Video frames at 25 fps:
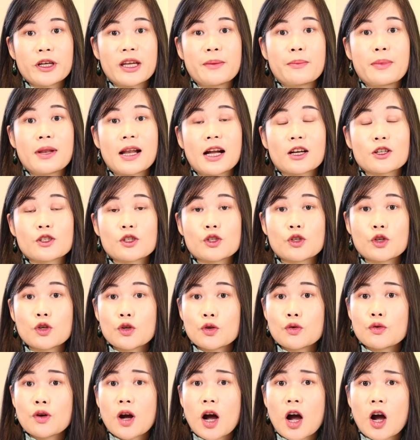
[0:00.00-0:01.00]
it belongs
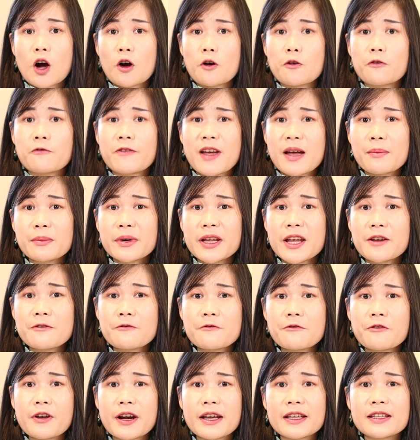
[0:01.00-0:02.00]
to our family
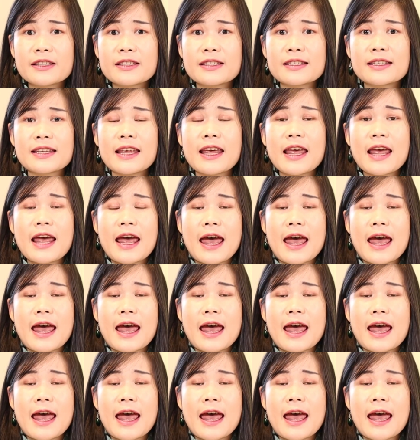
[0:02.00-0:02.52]
and friends